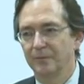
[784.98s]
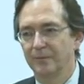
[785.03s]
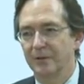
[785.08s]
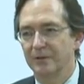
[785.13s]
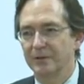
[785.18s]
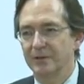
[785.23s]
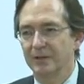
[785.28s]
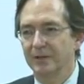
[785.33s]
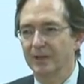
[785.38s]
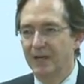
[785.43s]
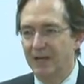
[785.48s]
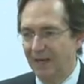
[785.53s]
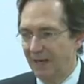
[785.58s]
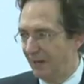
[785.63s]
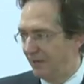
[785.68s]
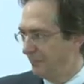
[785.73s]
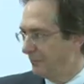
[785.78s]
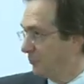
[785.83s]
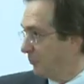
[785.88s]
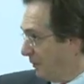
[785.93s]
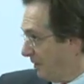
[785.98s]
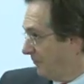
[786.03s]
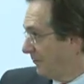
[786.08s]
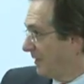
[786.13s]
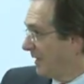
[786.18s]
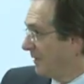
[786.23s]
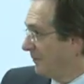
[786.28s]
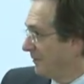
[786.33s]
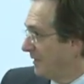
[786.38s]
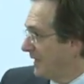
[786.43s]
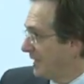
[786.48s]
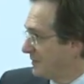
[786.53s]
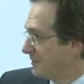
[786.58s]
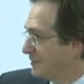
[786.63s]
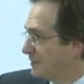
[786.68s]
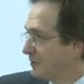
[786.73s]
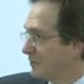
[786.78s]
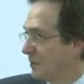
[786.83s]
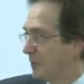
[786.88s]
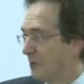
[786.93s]
there's a lot. I have 25
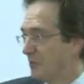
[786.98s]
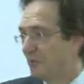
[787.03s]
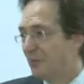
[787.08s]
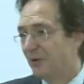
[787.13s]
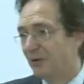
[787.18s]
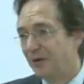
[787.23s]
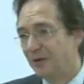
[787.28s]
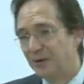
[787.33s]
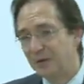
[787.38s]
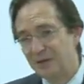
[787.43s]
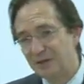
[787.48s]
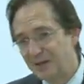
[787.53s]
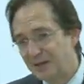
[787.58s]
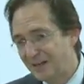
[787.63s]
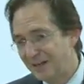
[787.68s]
lessons in the book,